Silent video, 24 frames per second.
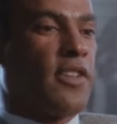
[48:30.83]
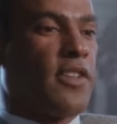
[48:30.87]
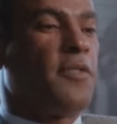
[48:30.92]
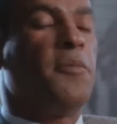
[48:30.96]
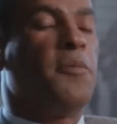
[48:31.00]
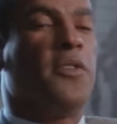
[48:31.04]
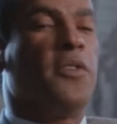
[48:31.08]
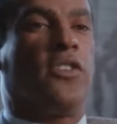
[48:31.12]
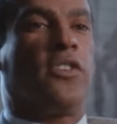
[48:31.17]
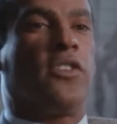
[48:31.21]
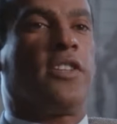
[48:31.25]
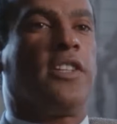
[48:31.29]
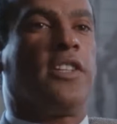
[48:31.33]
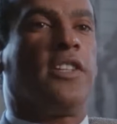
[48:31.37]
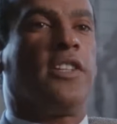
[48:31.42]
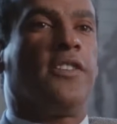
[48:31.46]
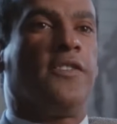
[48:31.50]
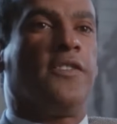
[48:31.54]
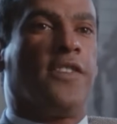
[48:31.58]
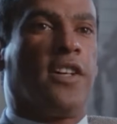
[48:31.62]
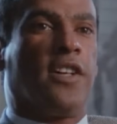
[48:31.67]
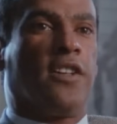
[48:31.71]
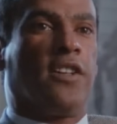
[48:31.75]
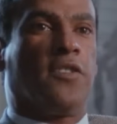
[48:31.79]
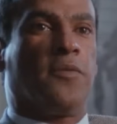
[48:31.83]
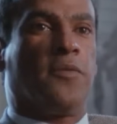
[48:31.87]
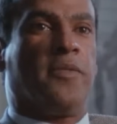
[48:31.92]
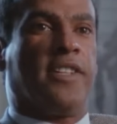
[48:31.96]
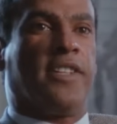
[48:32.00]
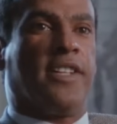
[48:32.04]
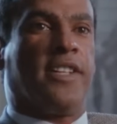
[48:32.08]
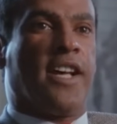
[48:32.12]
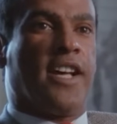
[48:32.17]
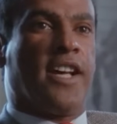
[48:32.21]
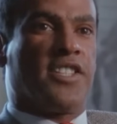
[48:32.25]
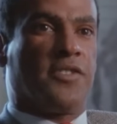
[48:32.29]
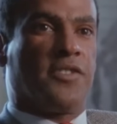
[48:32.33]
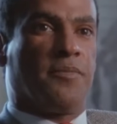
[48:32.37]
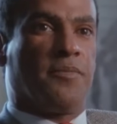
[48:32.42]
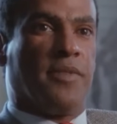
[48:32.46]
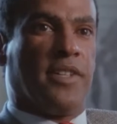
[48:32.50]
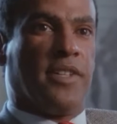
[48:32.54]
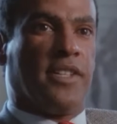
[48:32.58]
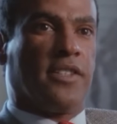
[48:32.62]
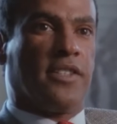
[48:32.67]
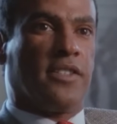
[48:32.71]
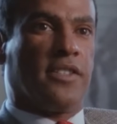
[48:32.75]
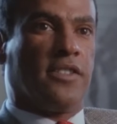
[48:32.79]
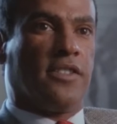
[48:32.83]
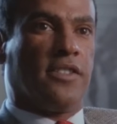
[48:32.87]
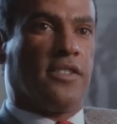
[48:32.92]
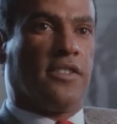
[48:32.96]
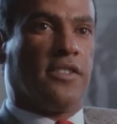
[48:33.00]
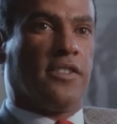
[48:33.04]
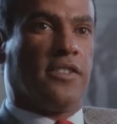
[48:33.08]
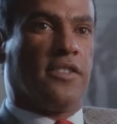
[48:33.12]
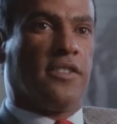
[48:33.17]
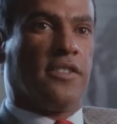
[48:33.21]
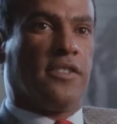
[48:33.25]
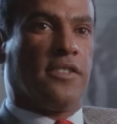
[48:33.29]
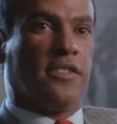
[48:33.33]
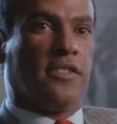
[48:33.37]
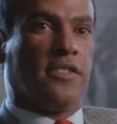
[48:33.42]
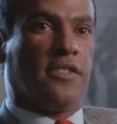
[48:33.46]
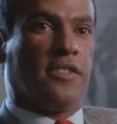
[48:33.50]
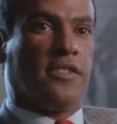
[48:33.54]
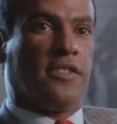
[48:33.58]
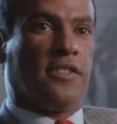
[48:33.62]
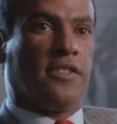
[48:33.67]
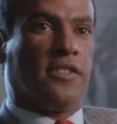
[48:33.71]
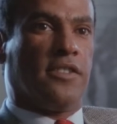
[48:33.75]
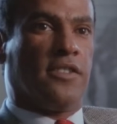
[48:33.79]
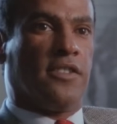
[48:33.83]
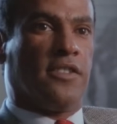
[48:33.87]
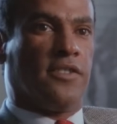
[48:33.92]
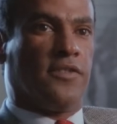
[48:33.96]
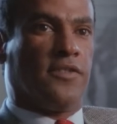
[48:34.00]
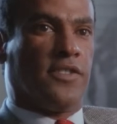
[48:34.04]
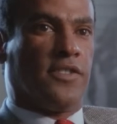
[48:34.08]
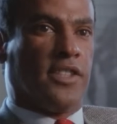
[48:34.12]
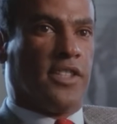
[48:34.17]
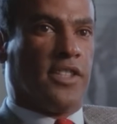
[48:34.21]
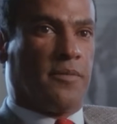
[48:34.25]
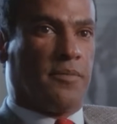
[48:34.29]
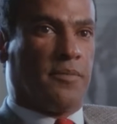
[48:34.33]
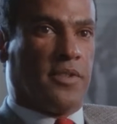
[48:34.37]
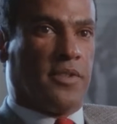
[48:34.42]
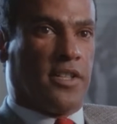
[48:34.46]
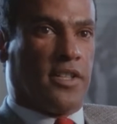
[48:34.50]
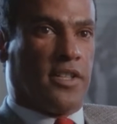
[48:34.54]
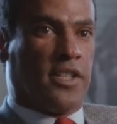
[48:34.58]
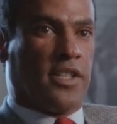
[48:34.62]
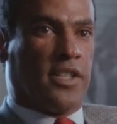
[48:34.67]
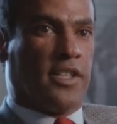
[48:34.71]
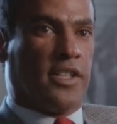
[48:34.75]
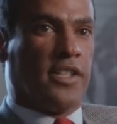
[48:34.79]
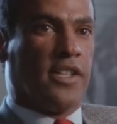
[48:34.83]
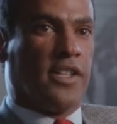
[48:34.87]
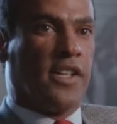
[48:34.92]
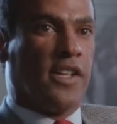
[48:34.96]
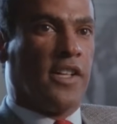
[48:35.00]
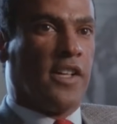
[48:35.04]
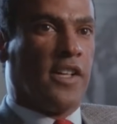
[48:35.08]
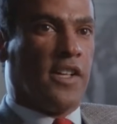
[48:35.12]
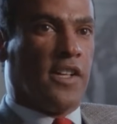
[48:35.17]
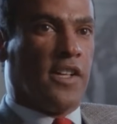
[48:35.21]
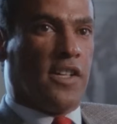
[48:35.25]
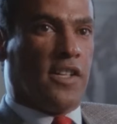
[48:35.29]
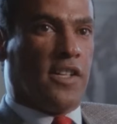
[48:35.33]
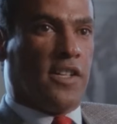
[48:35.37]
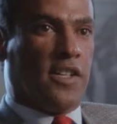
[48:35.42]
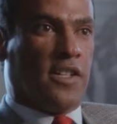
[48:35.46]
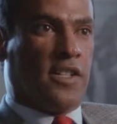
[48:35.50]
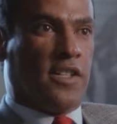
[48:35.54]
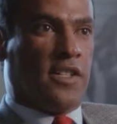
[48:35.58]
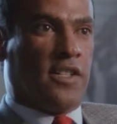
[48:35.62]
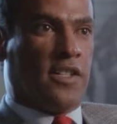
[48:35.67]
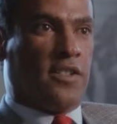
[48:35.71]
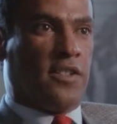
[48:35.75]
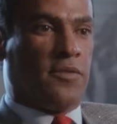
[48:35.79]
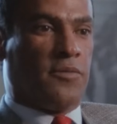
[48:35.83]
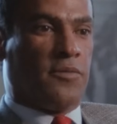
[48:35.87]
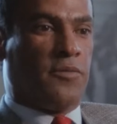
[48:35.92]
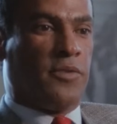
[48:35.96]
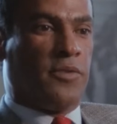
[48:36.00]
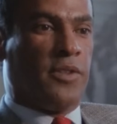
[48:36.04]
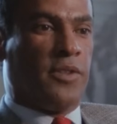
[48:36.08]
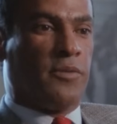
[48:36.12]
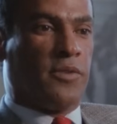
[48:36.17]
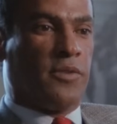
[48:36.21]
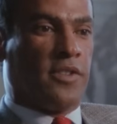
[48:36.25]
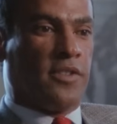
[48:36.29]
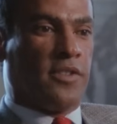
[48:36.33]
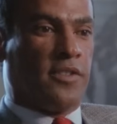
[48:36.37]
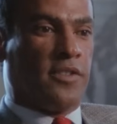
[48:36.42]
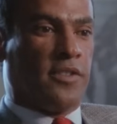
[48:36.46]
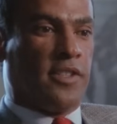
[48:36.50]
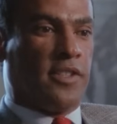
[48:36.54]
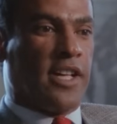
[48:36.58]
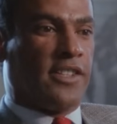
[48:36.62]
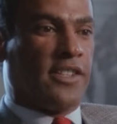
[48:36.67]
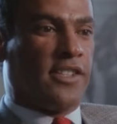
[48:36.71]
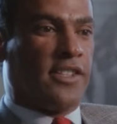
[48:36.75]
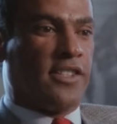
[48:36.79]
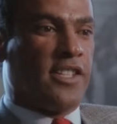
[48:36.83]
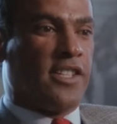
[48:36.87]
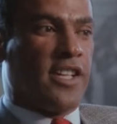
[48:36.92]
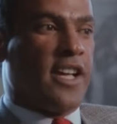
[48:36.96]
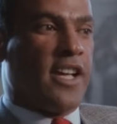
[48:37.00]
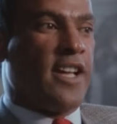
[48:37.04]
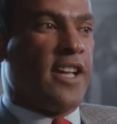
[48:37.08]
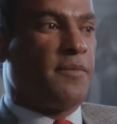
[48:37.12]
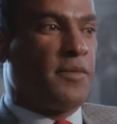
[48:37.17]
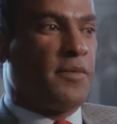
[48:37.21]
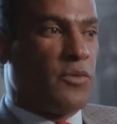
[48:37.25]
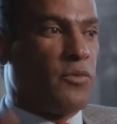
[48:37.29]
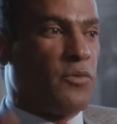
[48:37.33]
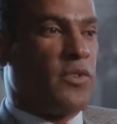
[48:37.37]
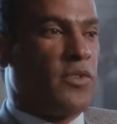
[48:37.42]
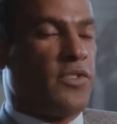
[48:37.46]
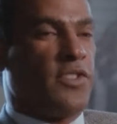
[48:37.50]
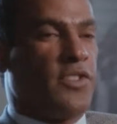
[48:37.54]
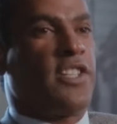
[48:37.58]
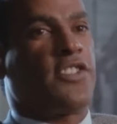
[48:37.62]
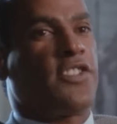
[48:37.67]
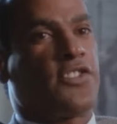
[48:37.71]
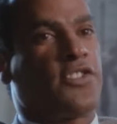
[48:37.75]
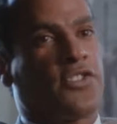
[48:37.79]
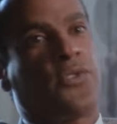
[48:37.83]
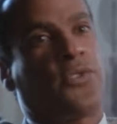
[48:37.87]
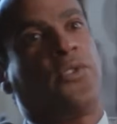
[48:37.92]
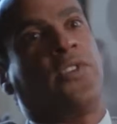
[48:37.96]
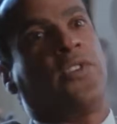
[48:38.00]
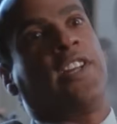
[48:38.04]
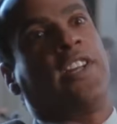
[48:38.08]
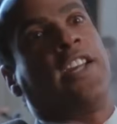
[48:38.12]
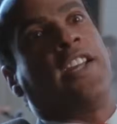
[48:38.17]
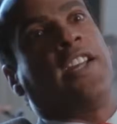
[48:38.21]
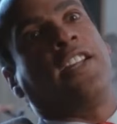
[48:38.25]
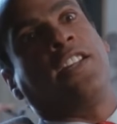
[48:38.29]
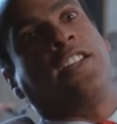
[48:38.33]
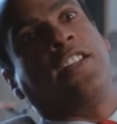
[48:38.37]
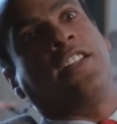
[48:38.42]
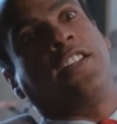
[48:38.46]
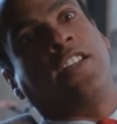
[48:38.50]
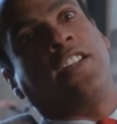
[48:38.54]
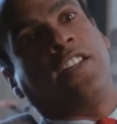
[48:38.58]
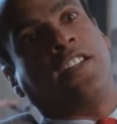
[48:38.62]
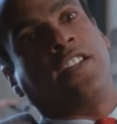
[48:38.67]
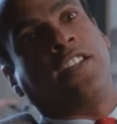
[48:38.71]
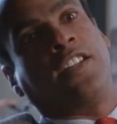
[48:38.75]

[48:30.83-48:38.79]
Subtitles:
community development aspect of the party. We were at the time that we were just creating